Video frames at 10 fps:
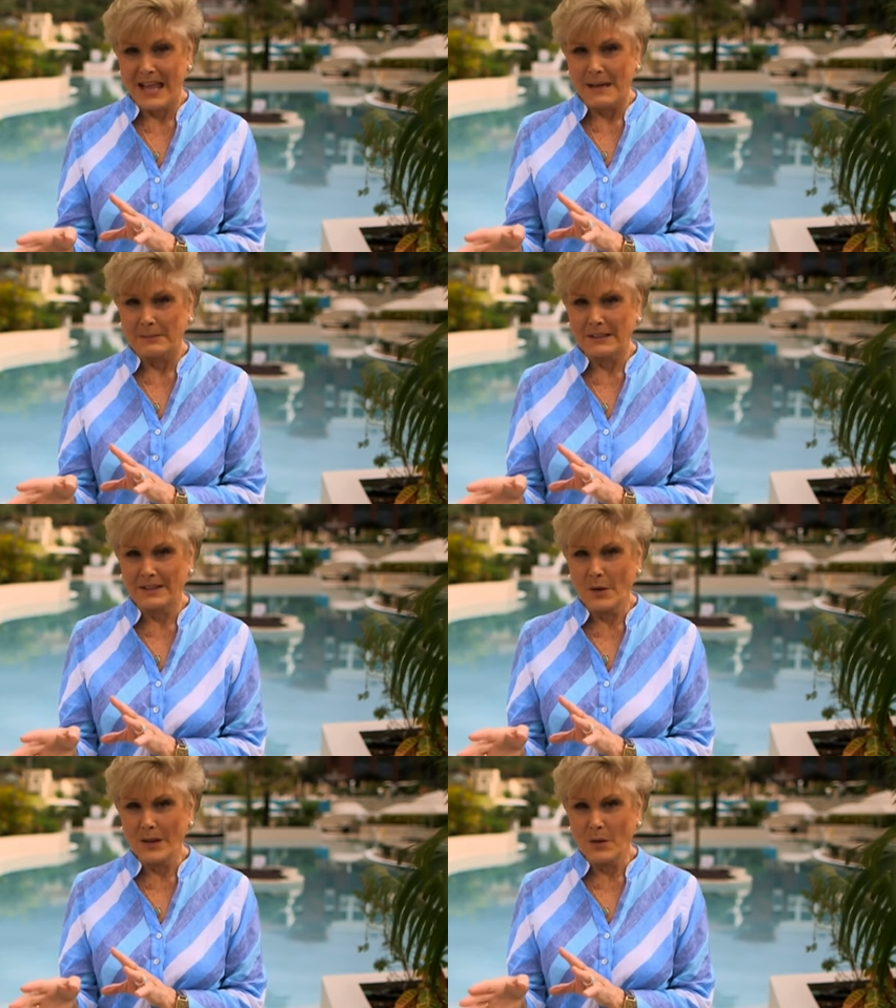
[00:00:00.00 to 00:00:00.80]
But
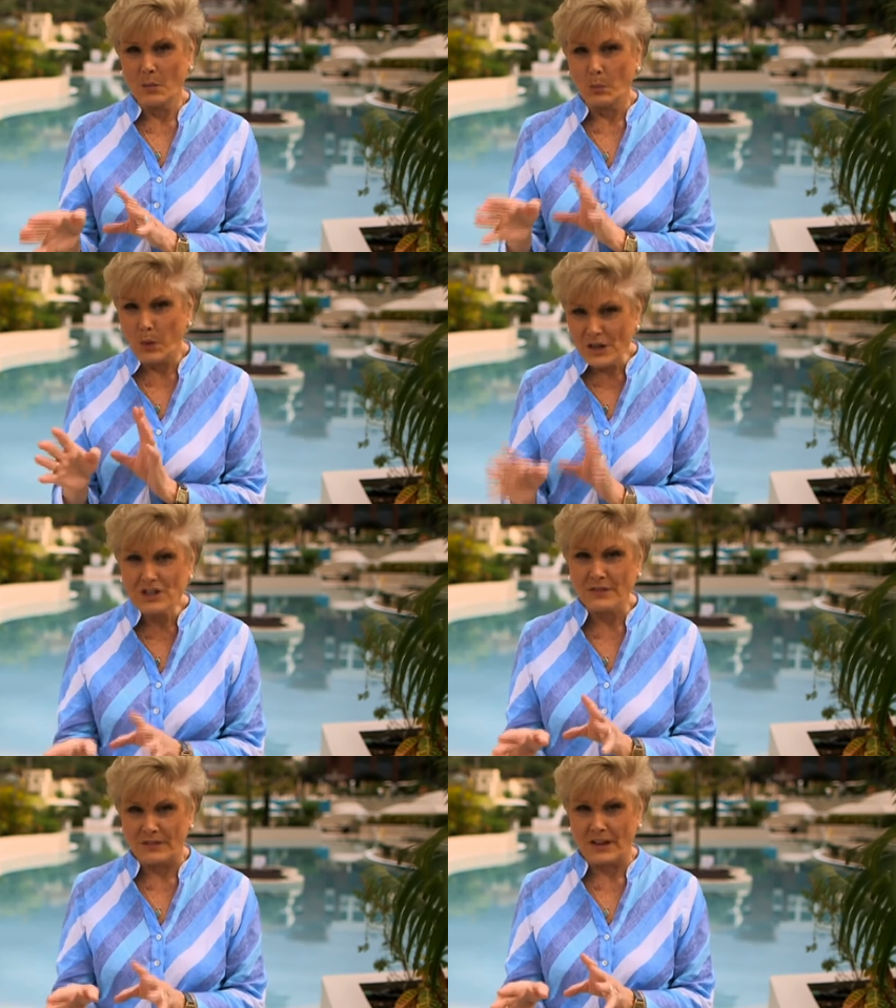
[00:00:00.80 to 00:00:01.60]
knowing
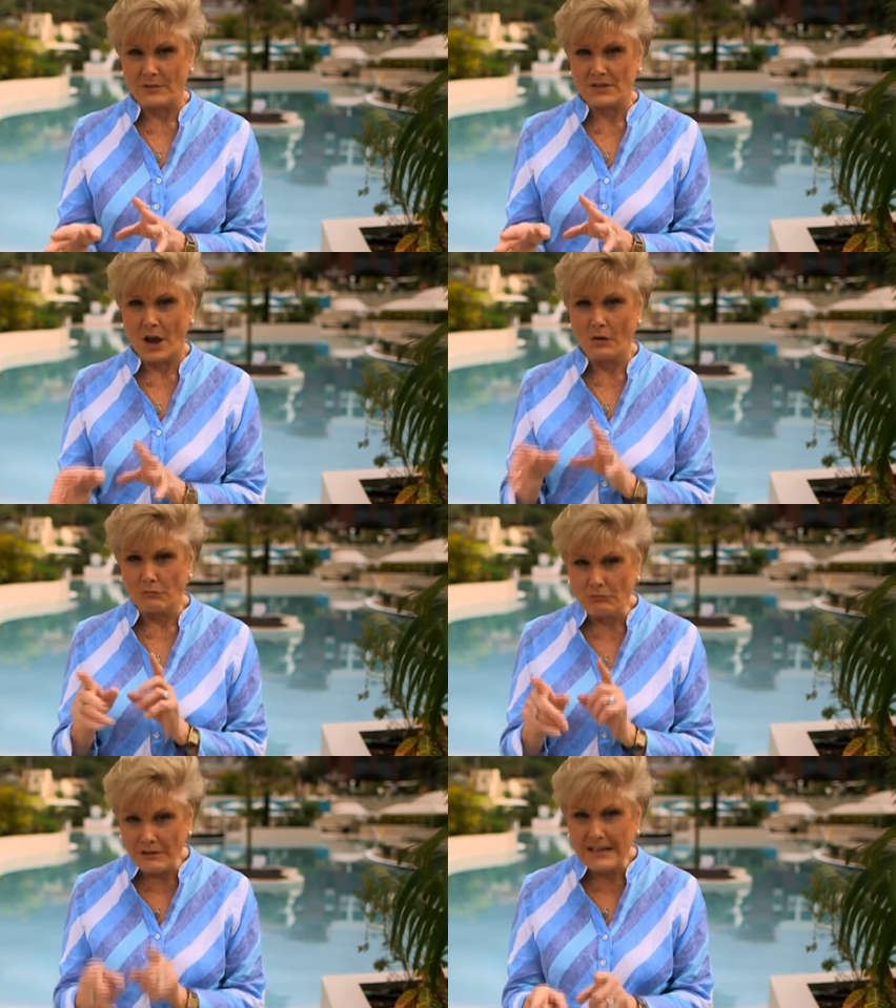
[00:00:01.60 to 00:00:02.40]
which of those are
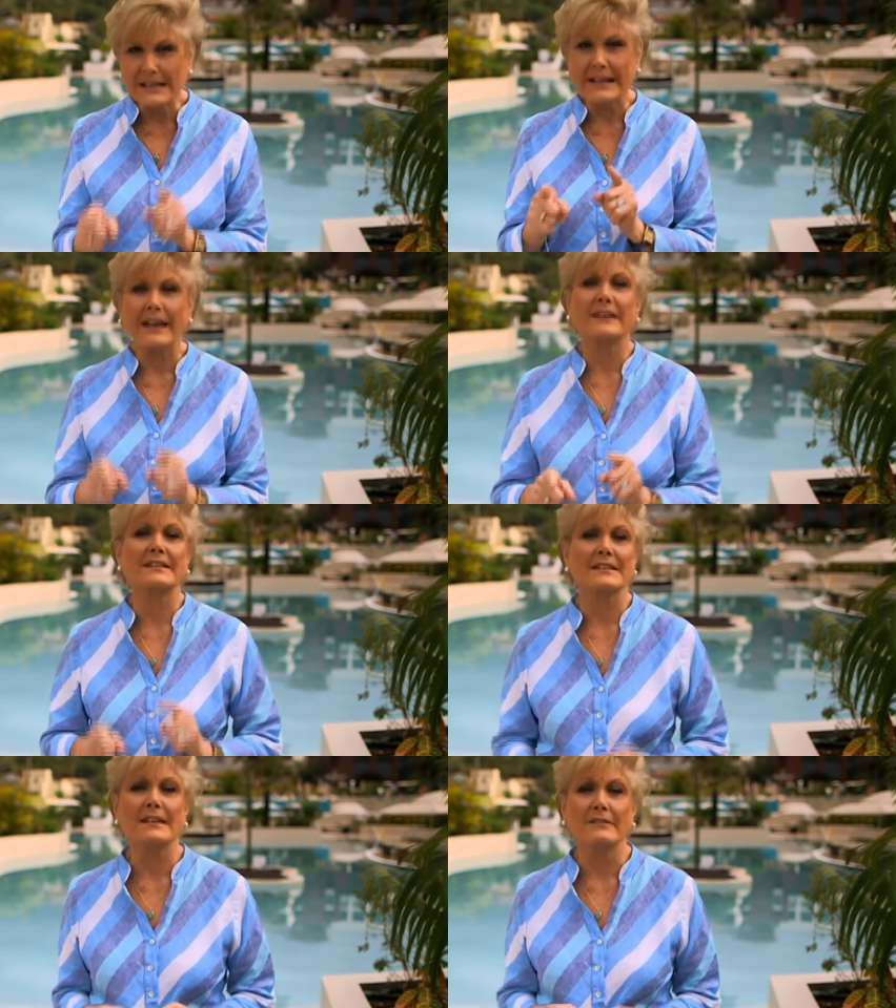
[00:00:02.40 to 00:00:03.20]
really going to
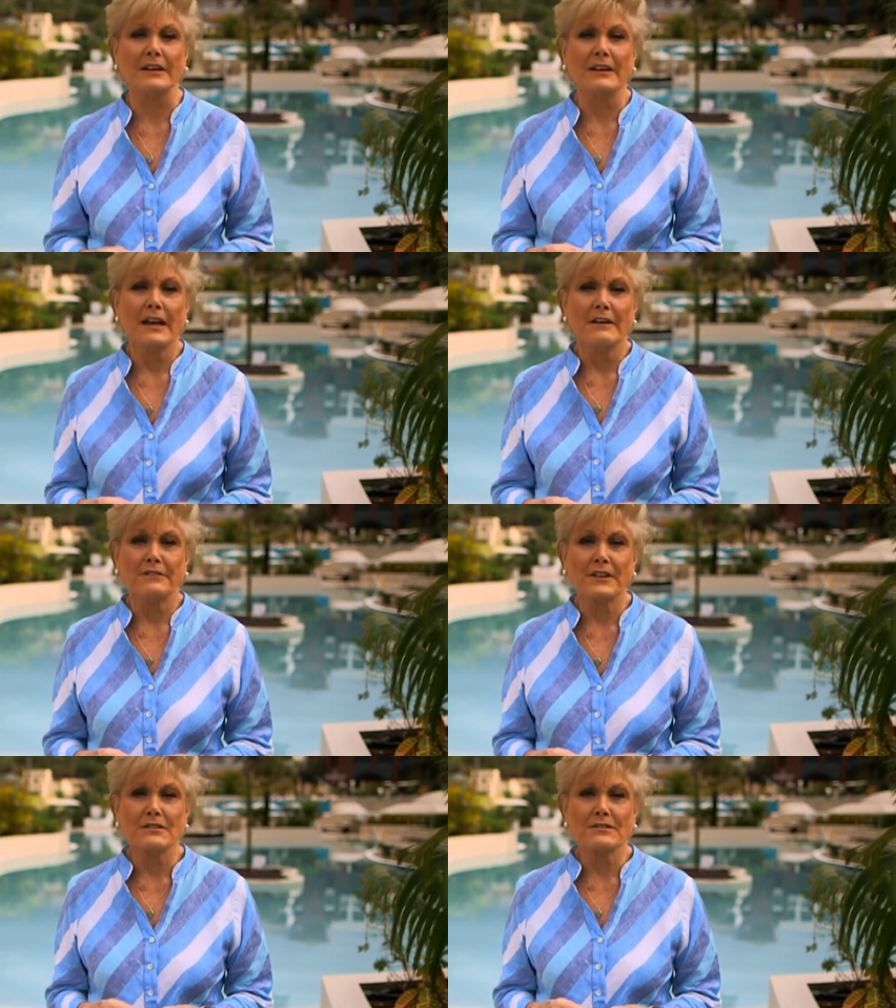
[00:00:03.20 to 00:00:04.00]
deliver
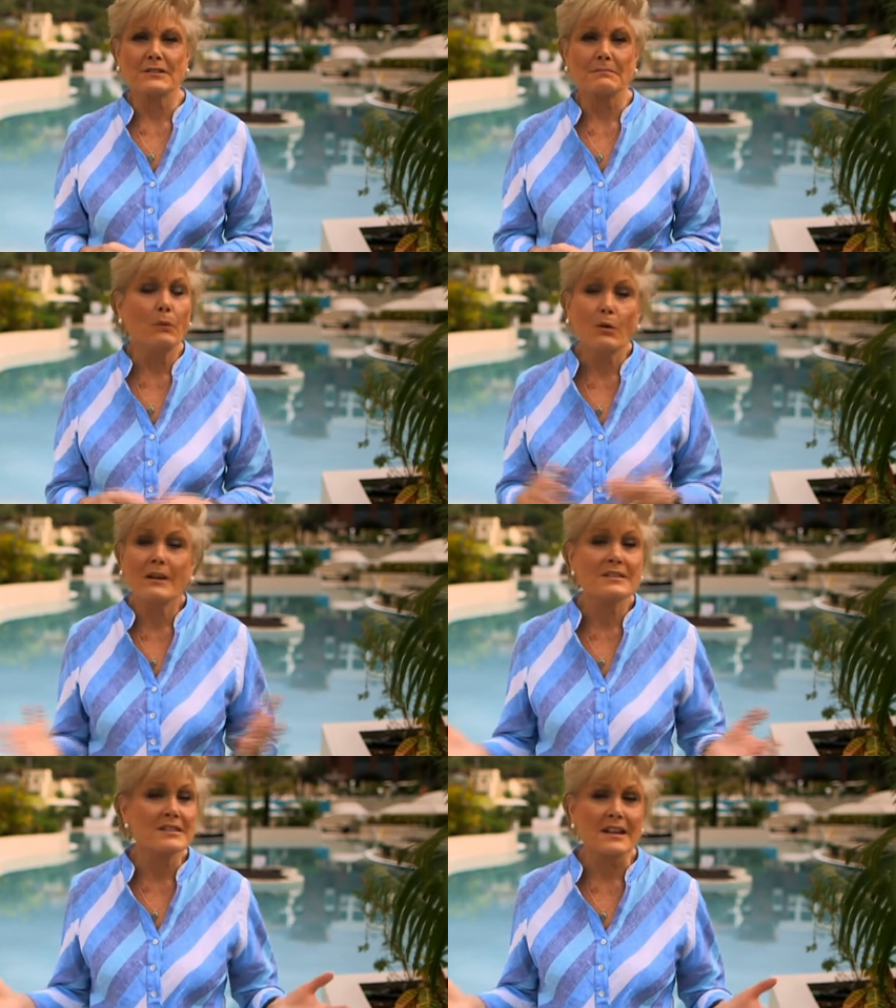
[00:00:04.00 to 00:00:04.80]
feels more
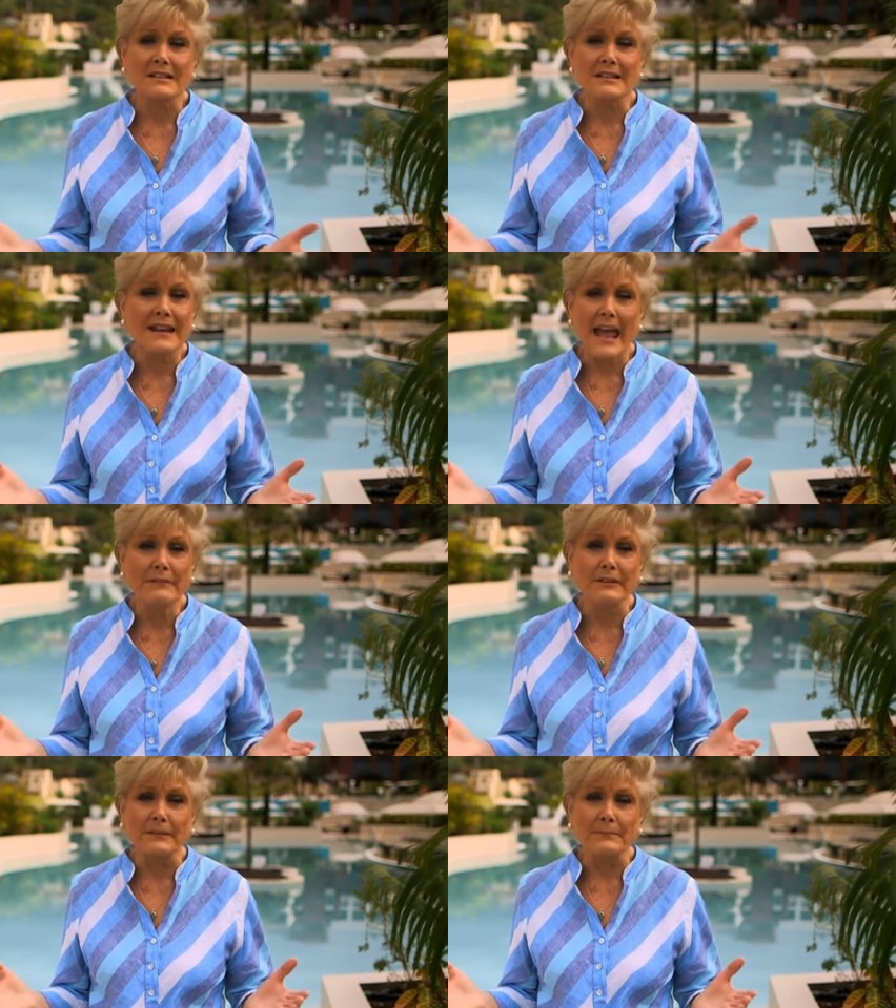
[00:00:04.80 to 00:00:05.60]
uncertain than
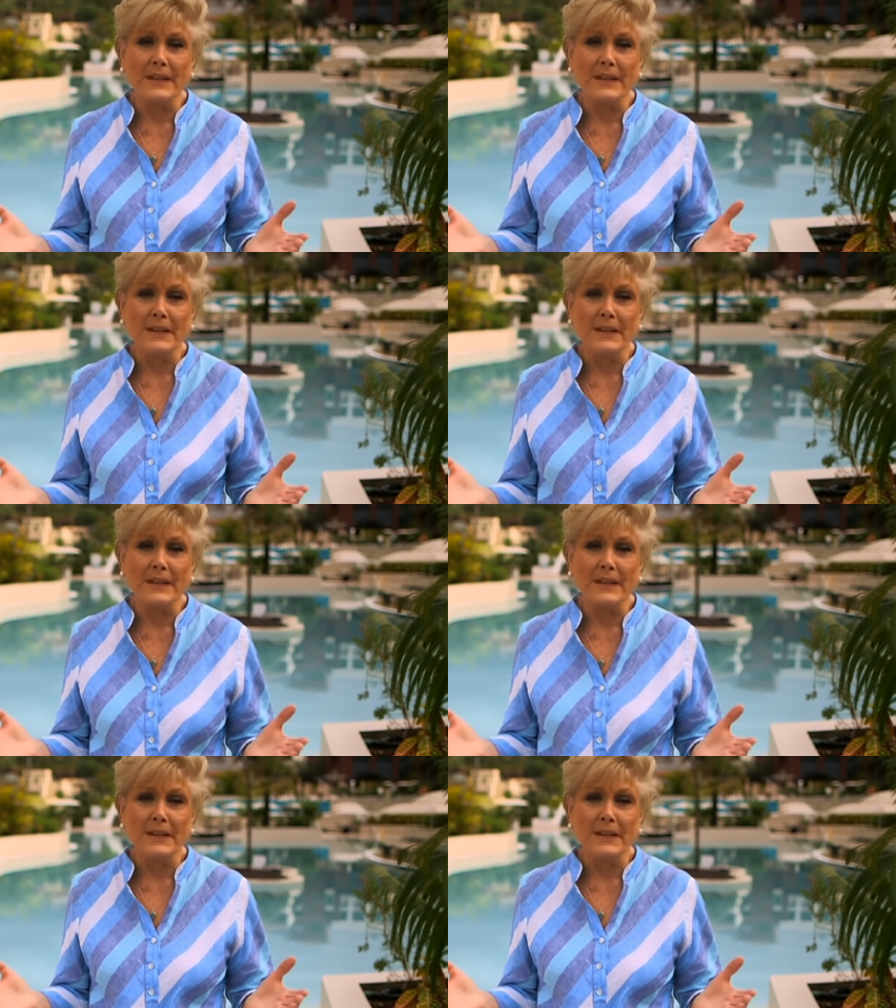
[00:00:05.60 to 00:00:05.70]
ever,